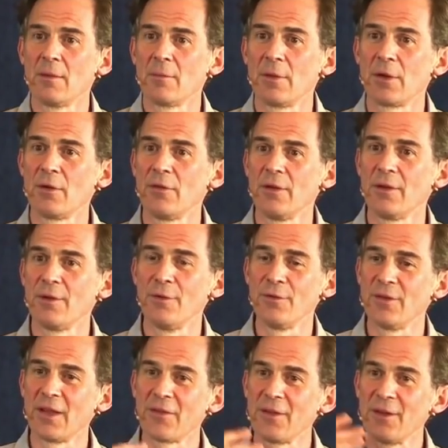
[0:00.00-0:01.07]
because it
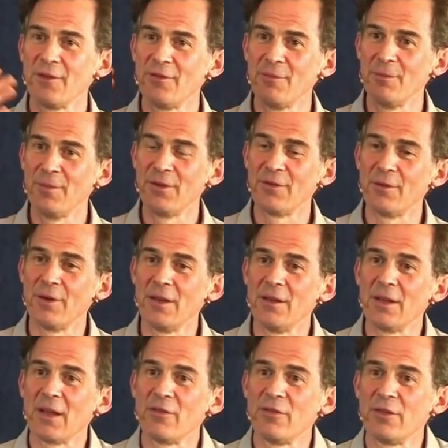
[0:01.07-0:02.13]
knows nothing of misery
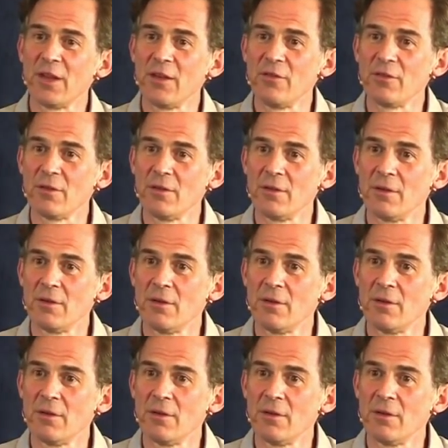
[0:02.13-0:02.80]
and agitation.